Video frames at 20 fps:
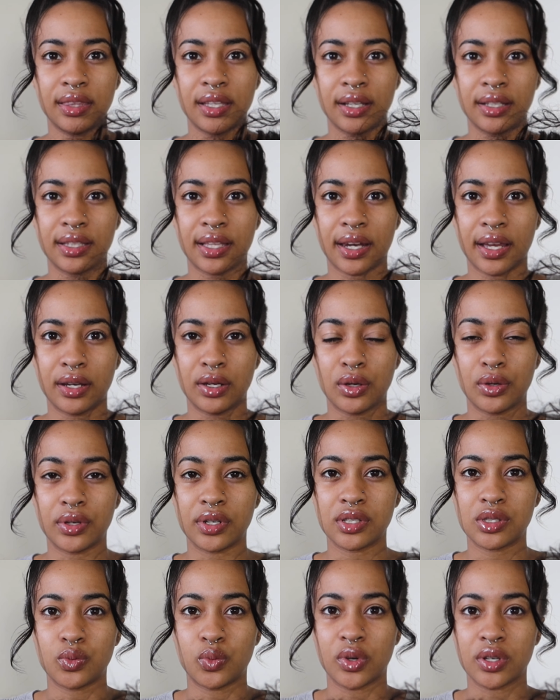thing that I
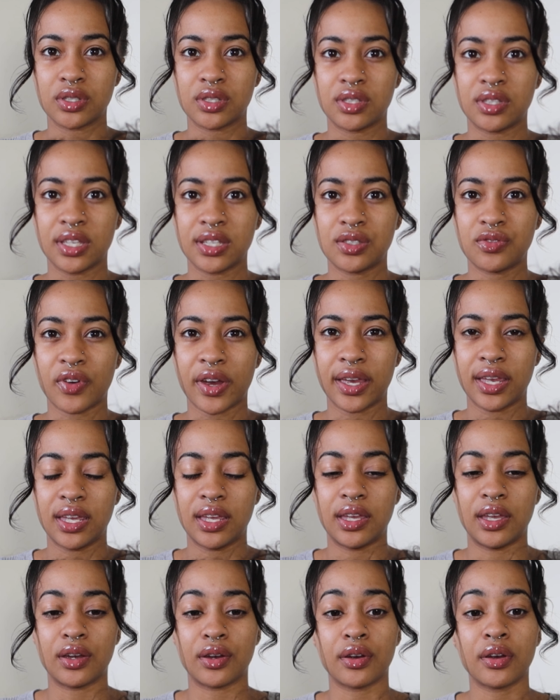noticed was this right
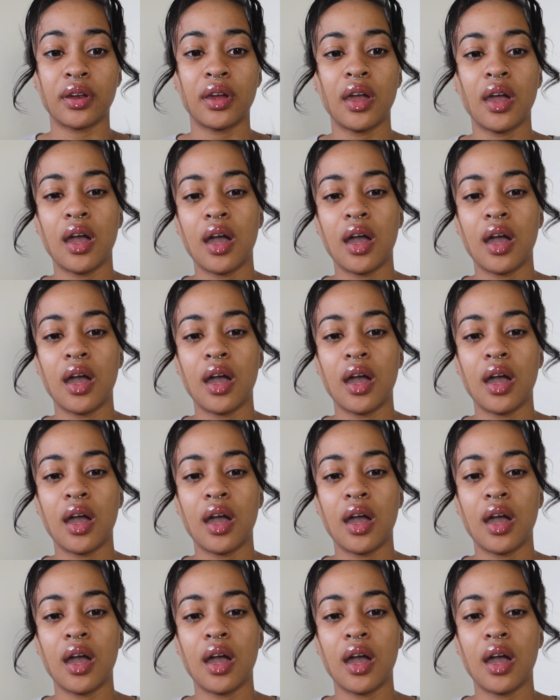here.